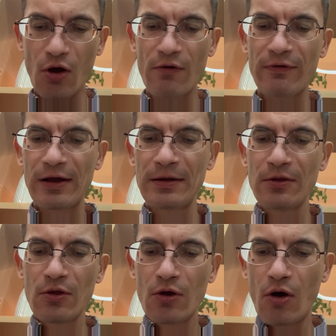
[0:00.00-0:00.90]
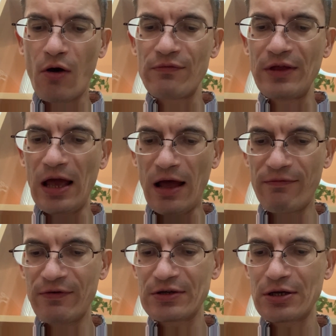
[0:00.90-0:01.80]
of a of the
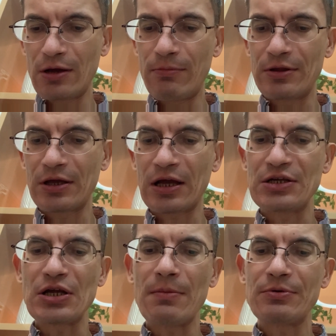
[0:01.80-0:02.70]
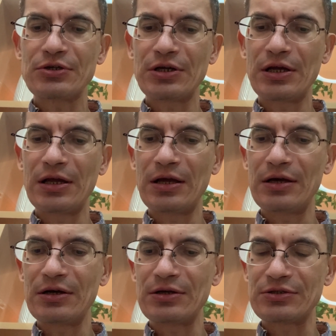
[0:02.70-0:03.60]
effort by the contemporary
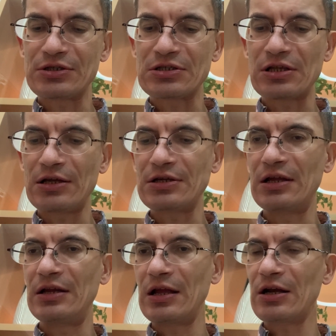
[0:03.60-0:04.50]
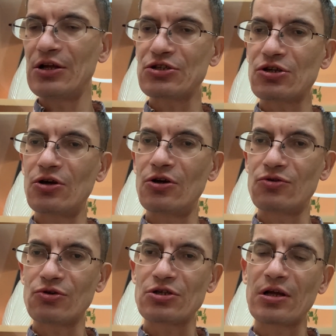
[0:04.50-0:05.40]
translator in English
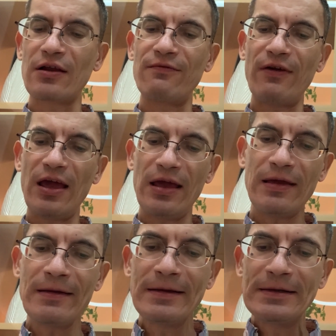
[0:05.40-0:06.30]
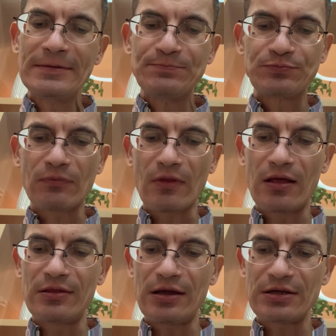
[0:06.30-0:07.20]
to convey
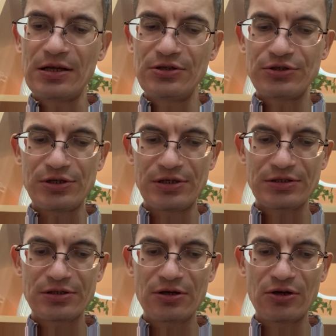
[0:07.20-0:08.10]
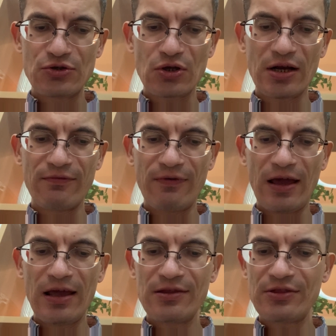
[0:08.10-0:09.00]
that interest, to
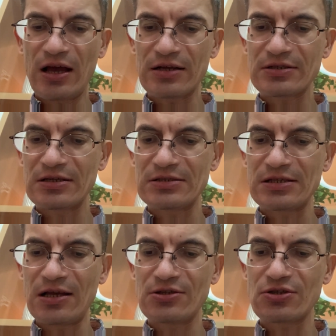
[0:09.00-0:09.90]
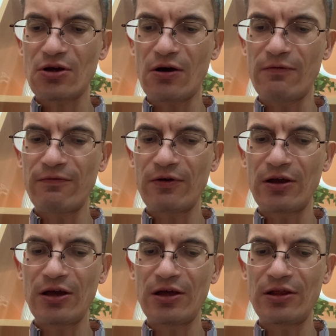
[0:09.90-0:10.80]
convey that sense of
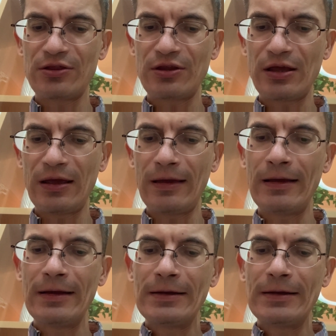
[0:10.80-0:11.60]
the